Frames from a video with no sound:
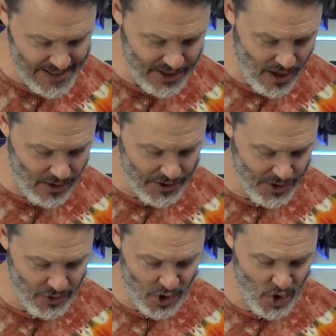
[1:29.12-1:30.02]
it is
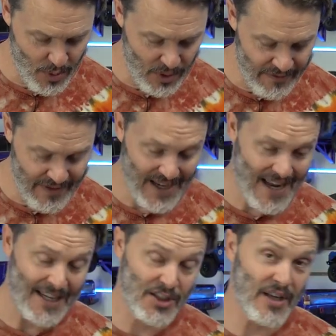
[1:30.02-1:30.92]
also tunable via
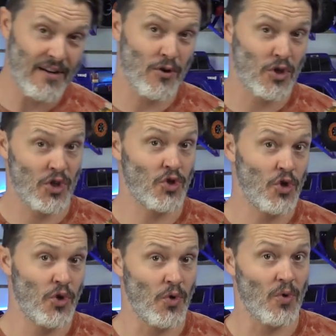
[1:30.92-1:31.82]
Castlelink version
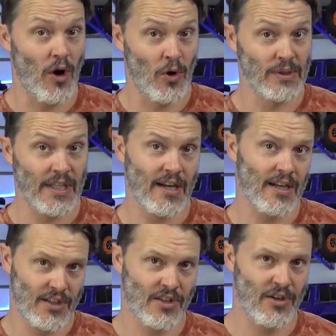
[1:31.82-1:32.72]
2 only
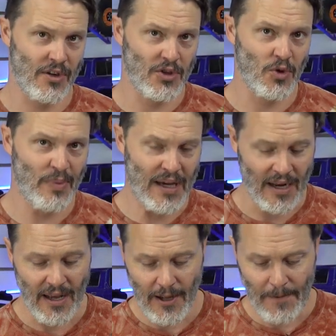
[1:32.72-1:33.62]
because it's
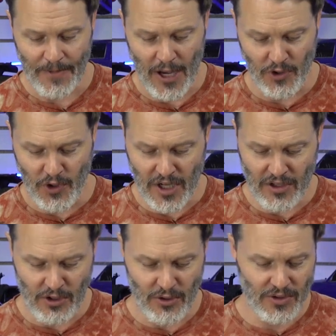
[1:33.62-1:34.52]
32-bit. Now you
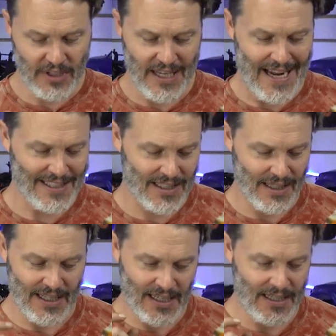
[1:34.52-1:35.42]
can use the
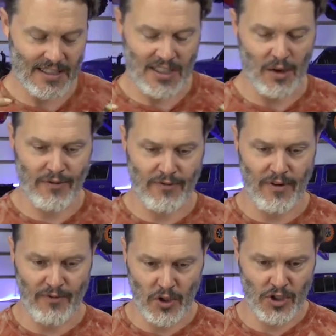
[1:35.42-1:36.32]
Castlelink itself
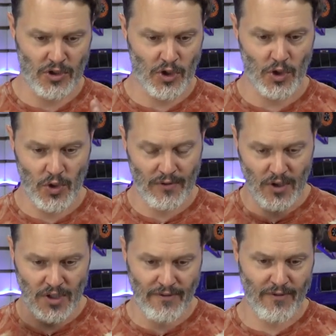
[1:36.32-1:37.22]
from version 2 to
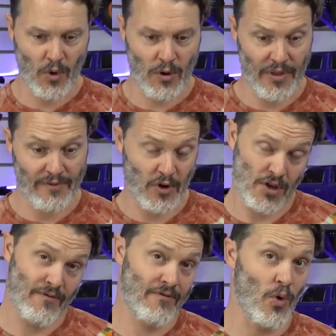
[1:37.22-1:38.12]
version 4, but the
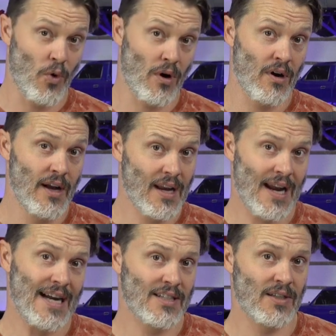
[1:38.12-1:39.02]
version 4
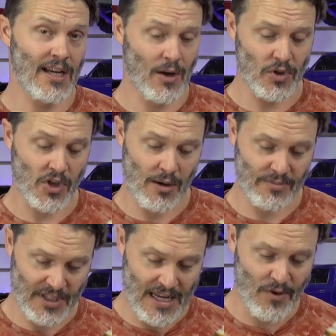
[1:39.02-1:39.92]
Castlelink, which
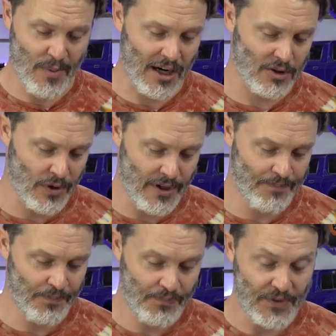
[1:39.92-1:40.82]
comes in the box with
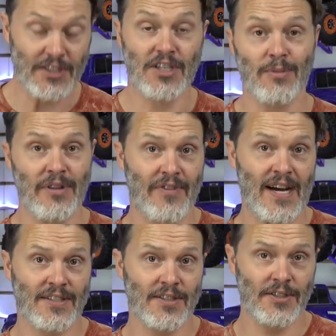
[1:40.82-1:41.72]
it, it's going to be the
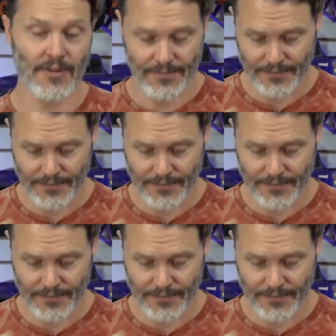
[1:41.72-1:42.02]
fastest